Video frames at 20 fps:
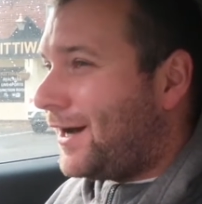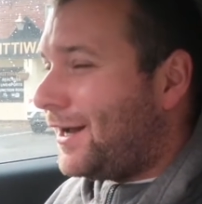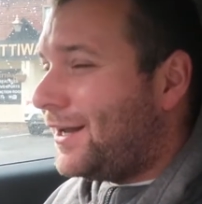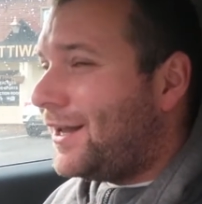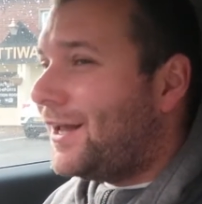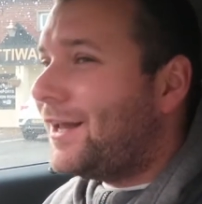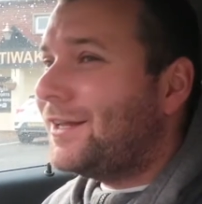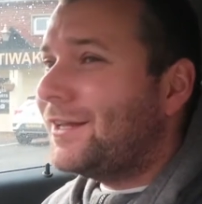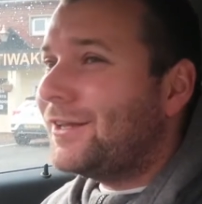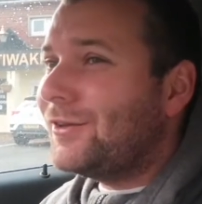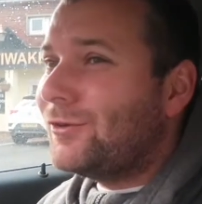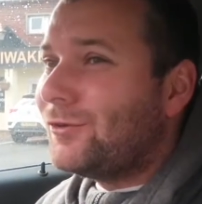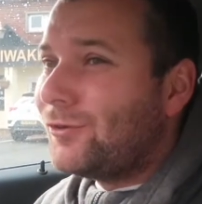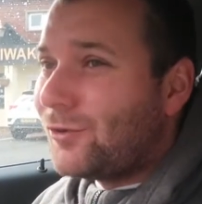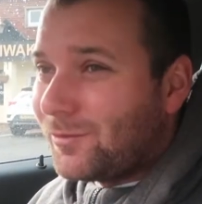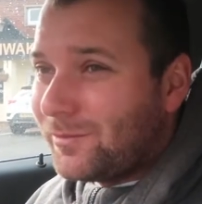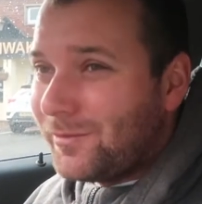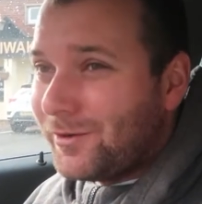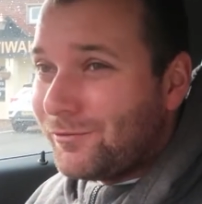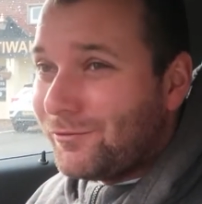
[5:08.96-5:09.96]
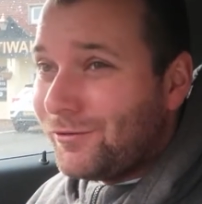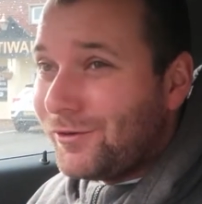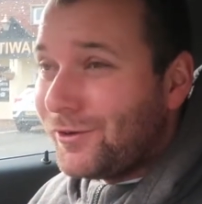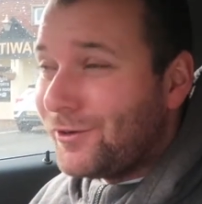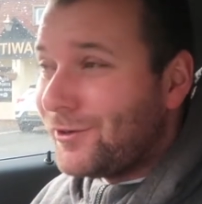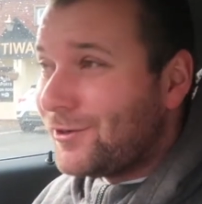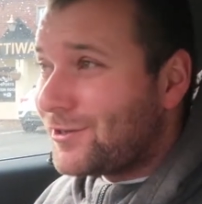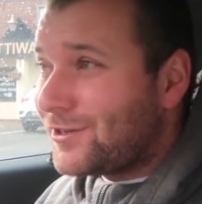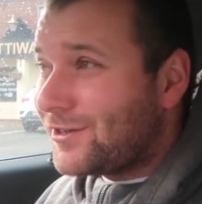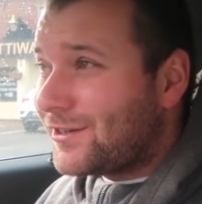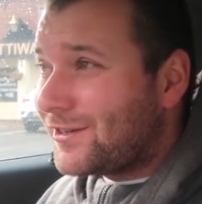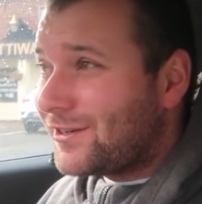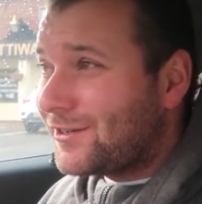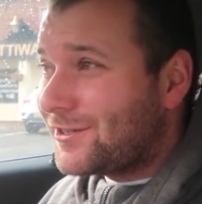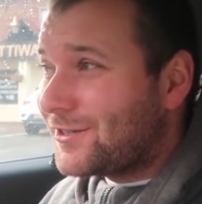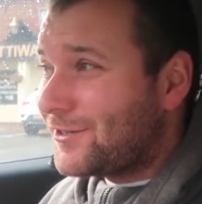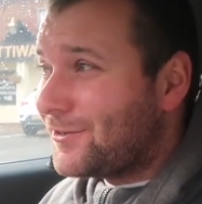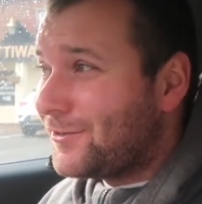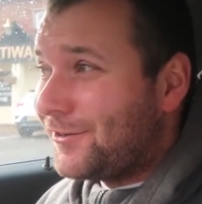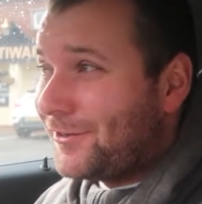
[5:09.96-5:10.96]
I like the Norman first,
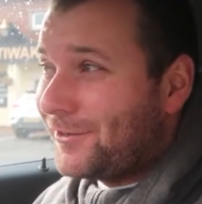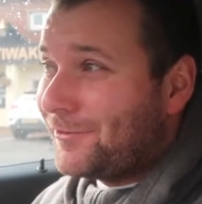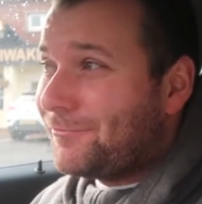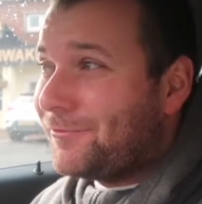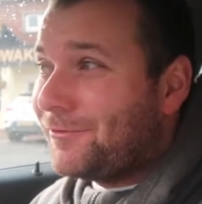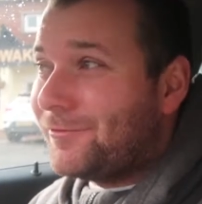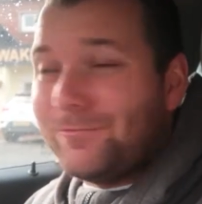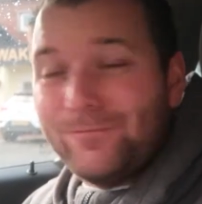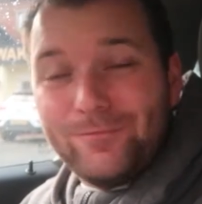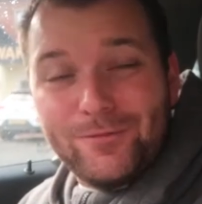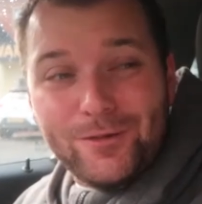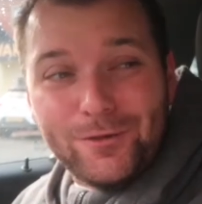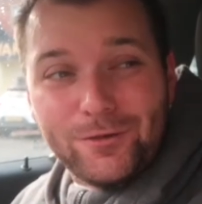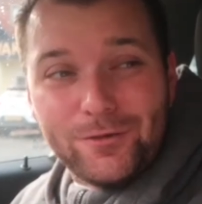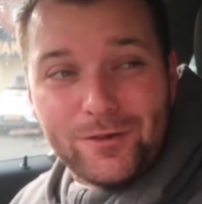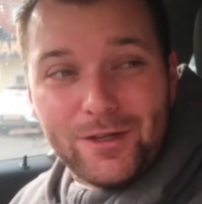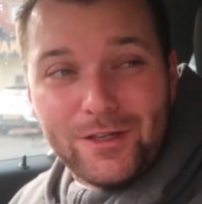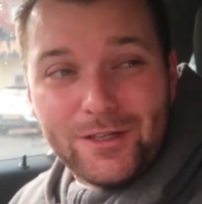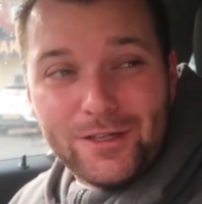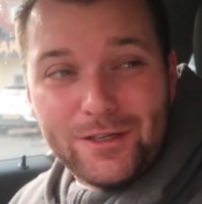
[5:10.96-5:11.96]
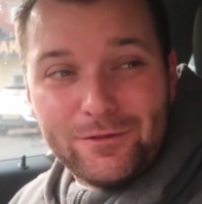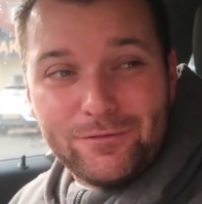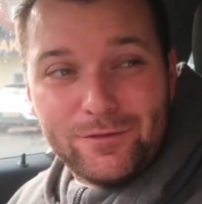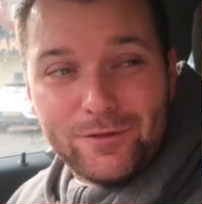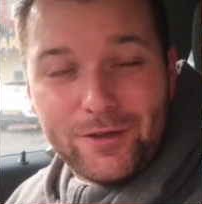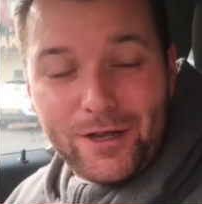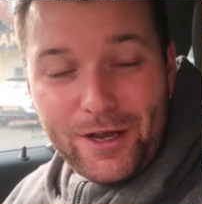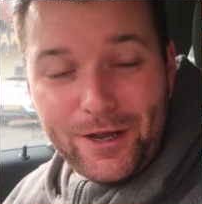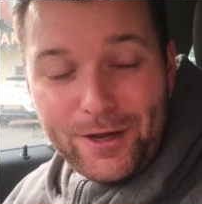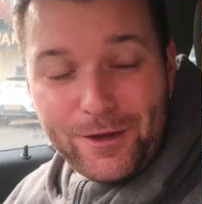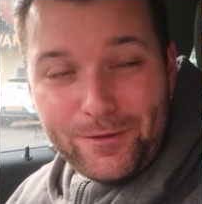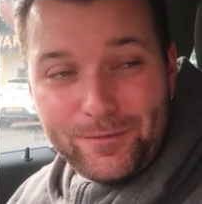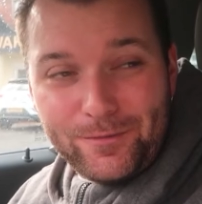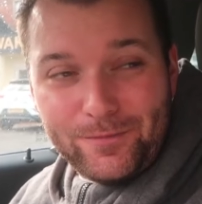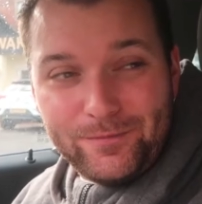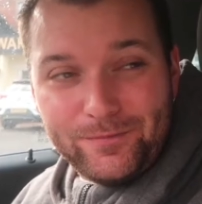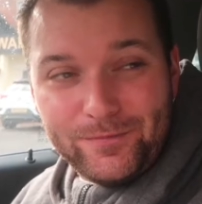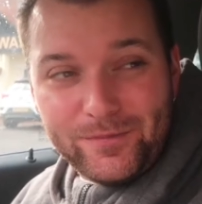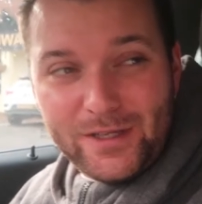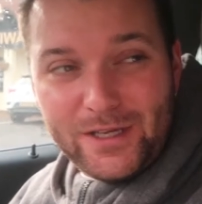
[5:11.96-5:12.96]
because you know, you believe they're
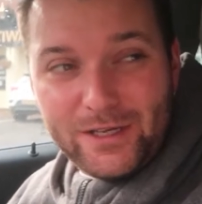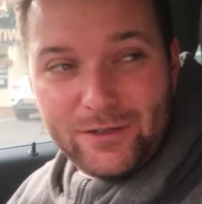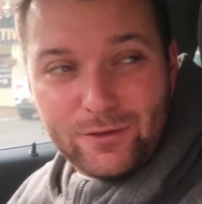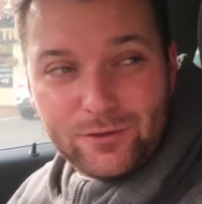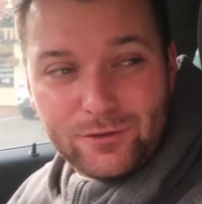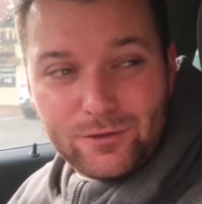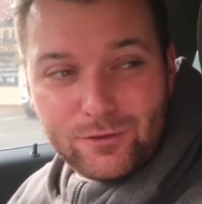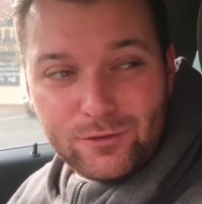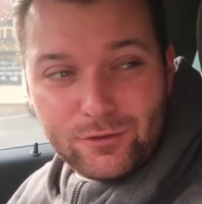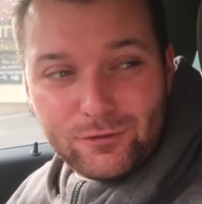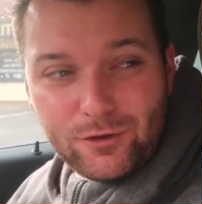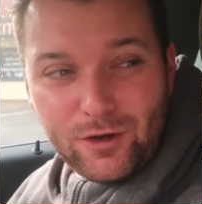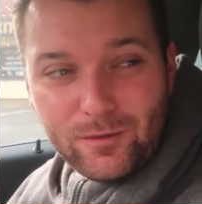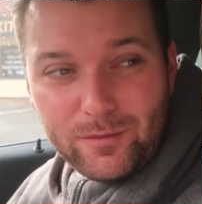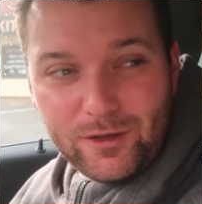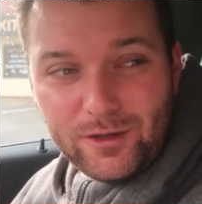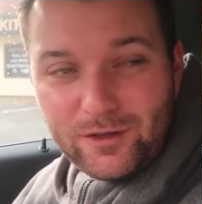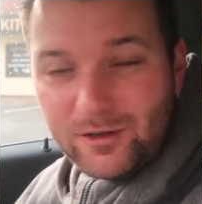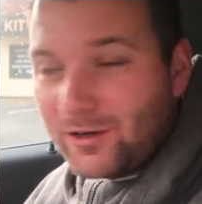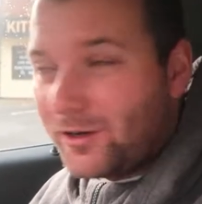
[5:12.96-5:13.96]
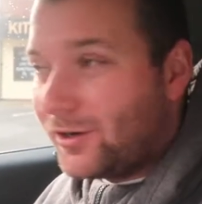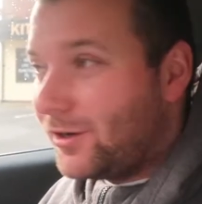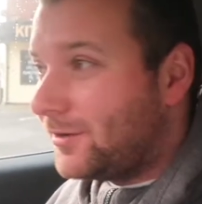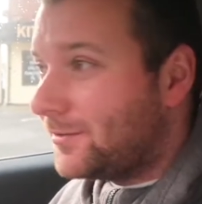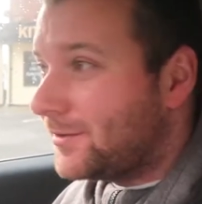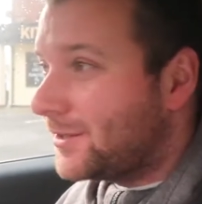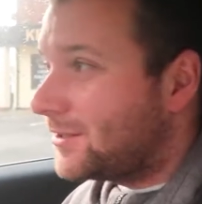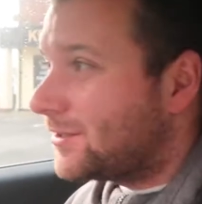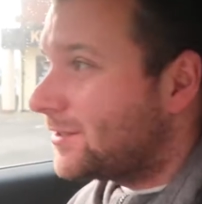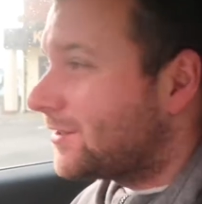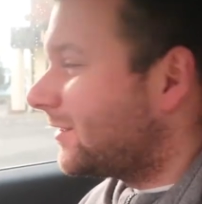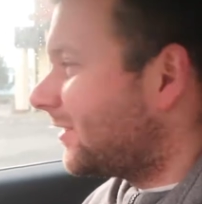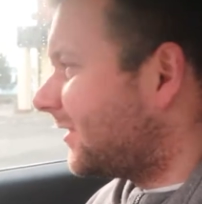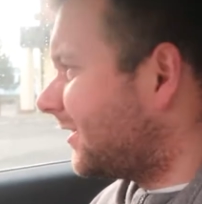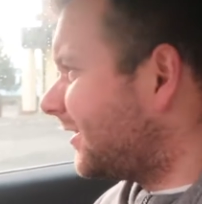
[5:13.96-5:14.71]
needles don't drop on the carpet.